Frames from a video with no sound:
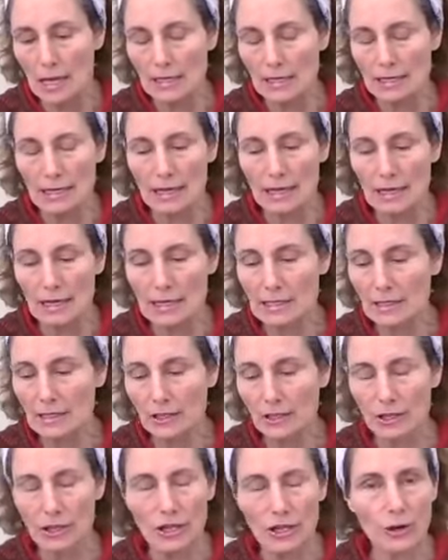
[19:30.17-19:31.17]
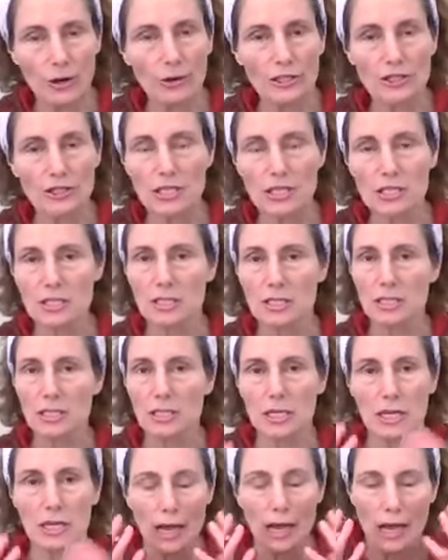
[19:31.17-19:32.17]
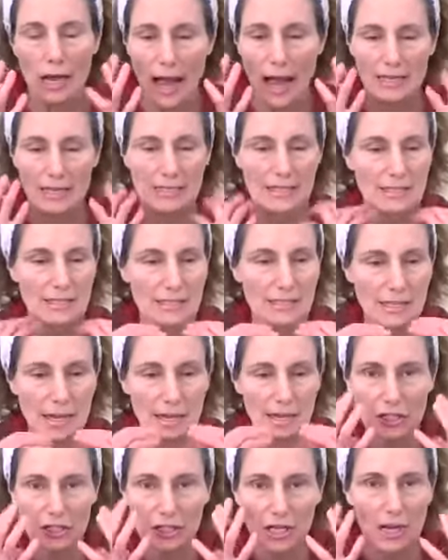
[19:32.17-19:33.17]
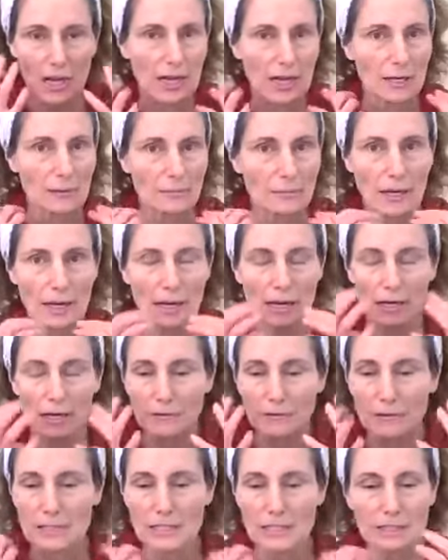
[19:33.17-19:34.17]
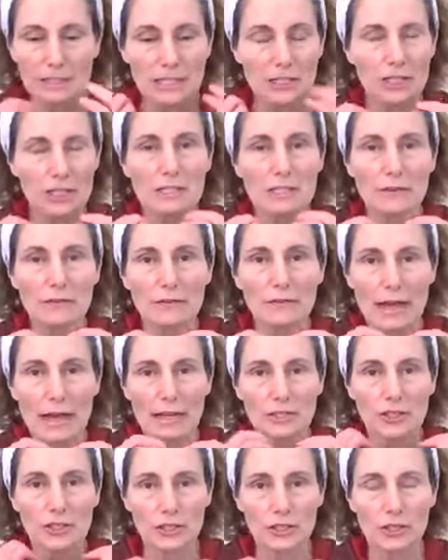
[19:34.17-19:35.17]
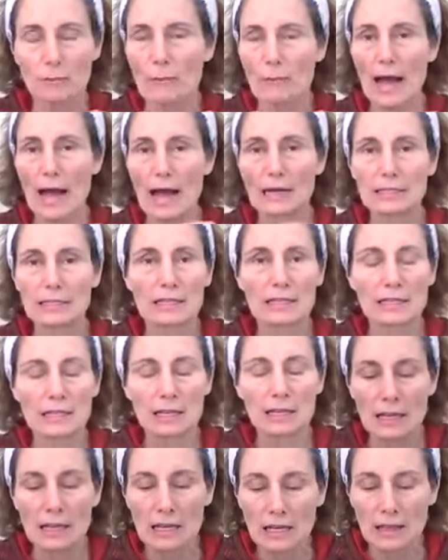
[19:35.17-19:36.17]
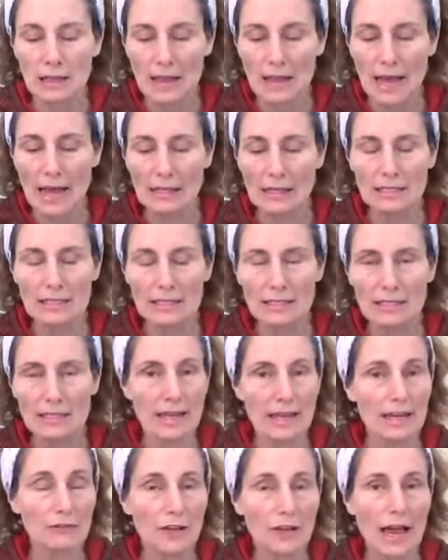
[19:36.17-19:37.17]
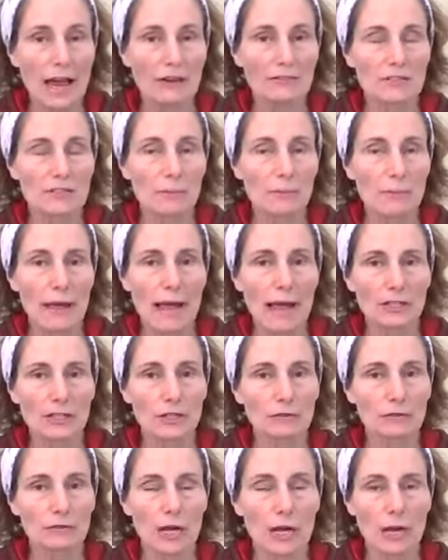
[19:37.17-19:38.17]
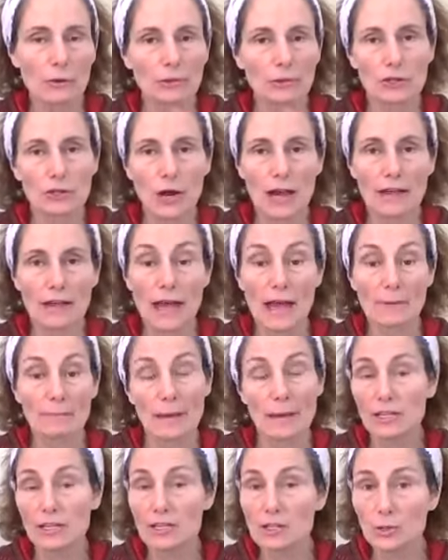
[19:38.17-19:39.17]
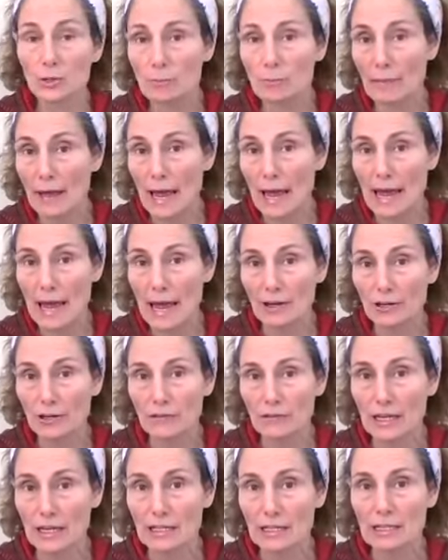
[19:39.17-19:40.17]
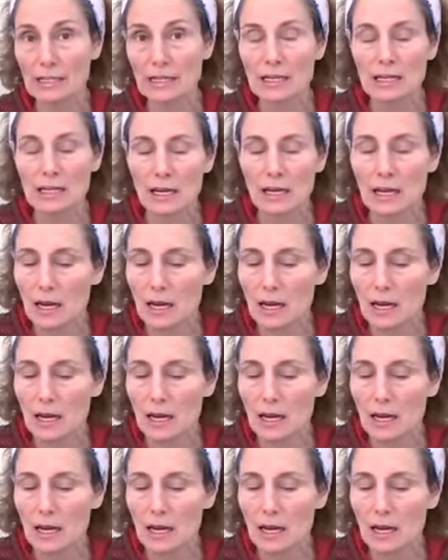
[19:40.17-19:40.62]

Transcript: It just has such a delicious effect on your palate that if you have some passion fruit, I would try that. Make a sorbet out of it.